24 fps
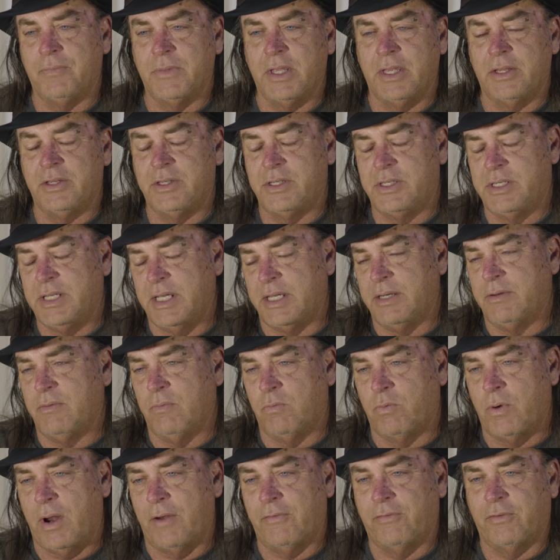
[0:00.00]
It
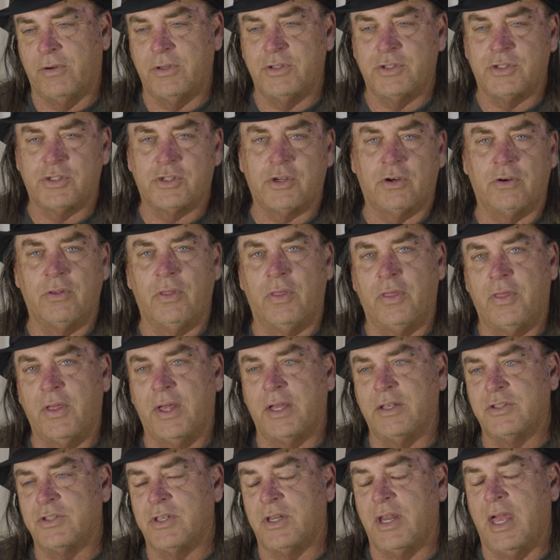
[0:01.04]
did reference certain
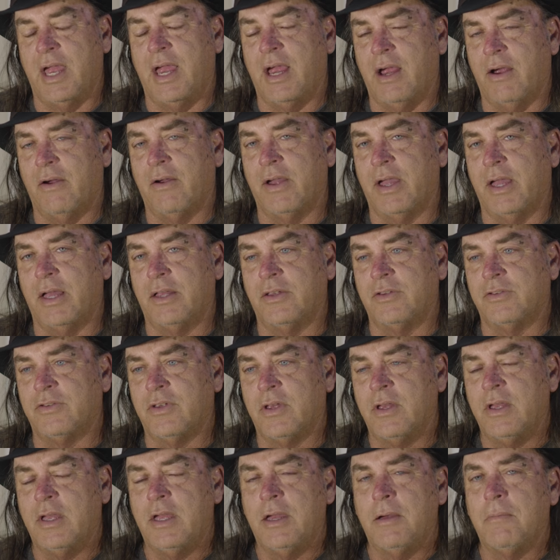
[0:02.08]
things in areas,
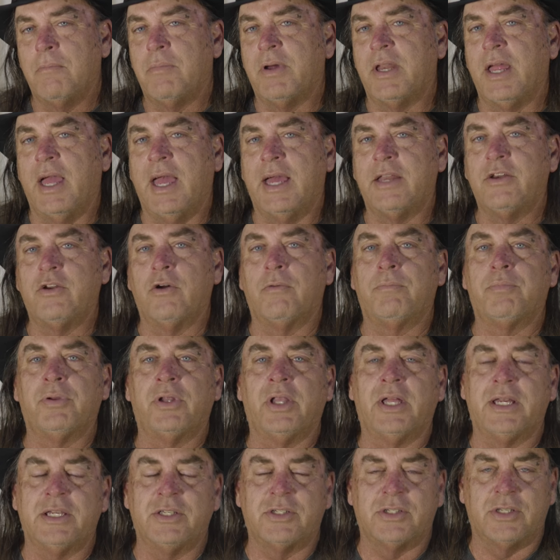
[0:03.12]
but it had no
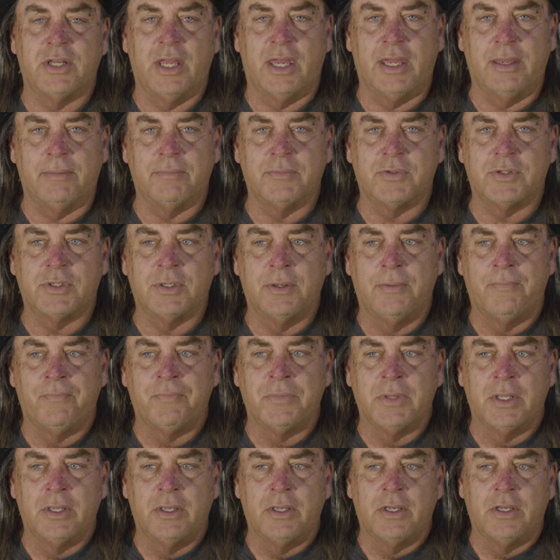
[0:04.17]
place names.
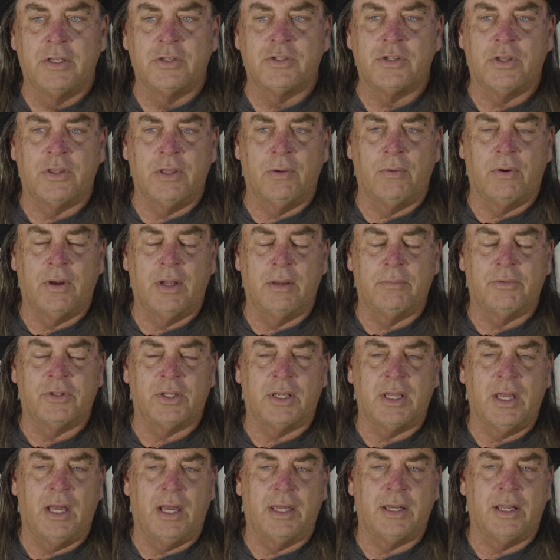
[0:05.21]
So they were able
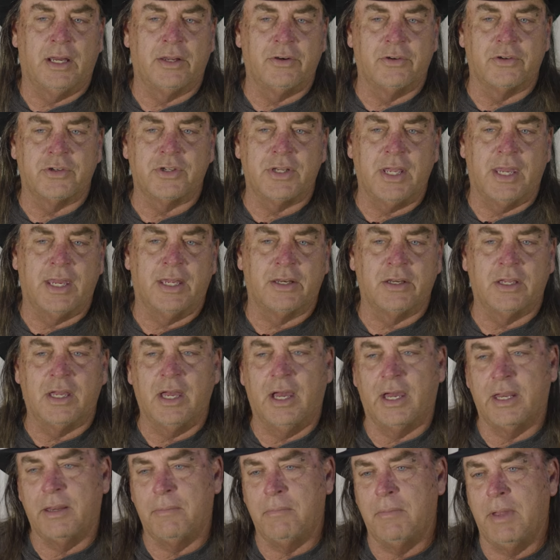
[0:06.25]
to kind of understand
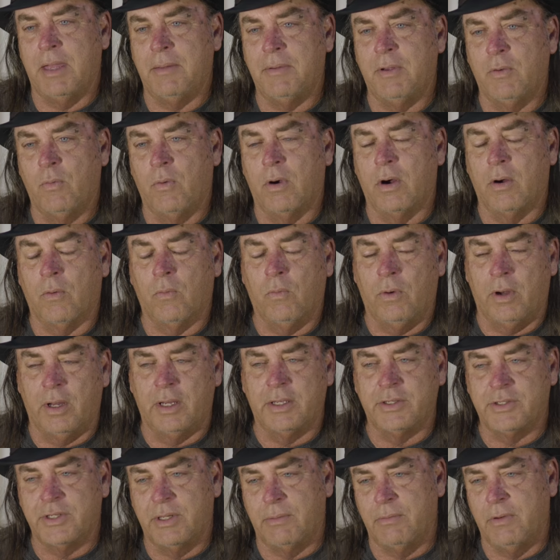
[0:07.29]
kind of maybe where it
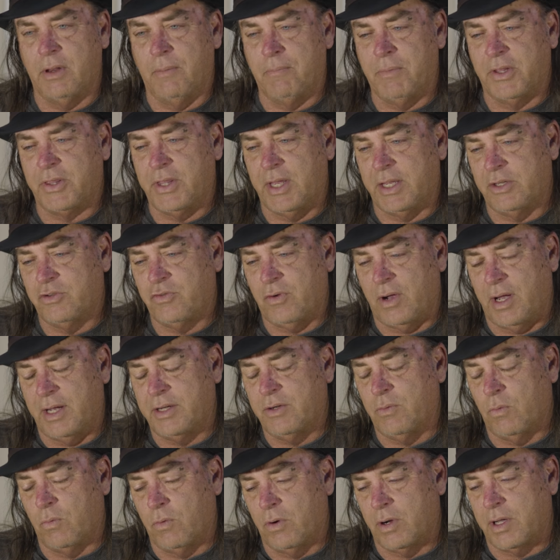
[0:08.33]
was, and but they
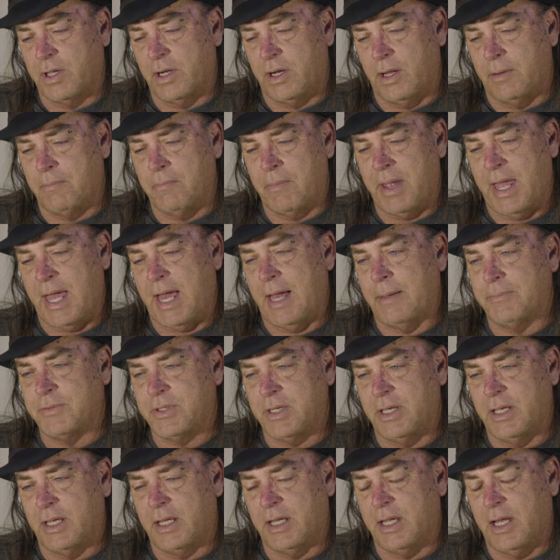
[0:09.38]
tried to work it on maps
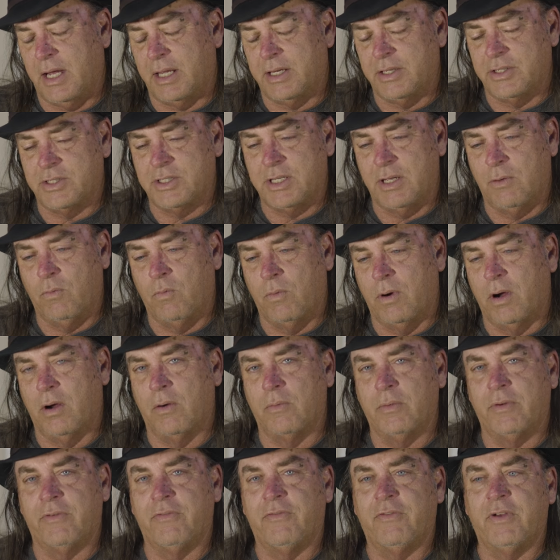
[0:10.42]
and kind of see where
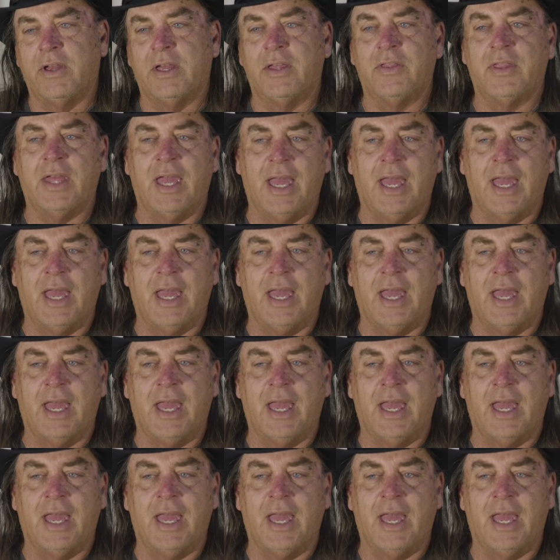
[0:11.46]
it would fit.